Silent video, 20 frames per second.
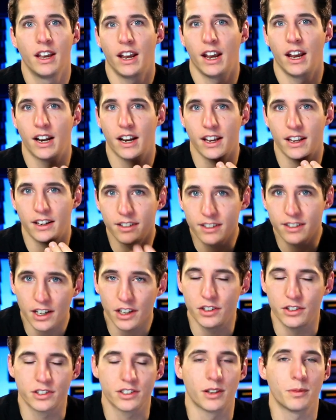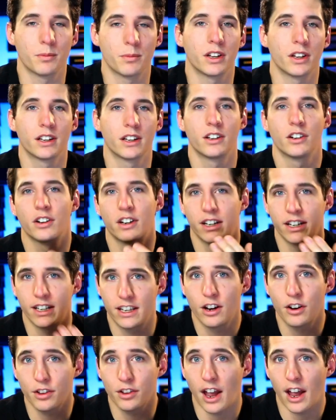and I tell you something, you're going to
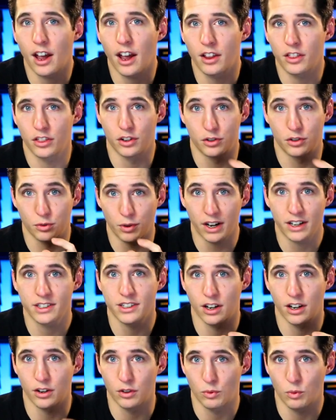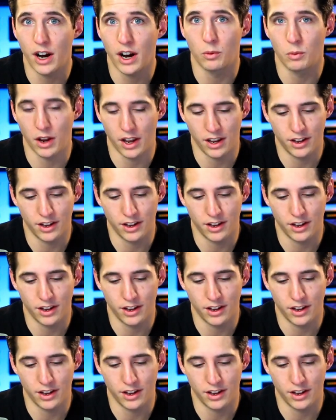hear the direct sound right away.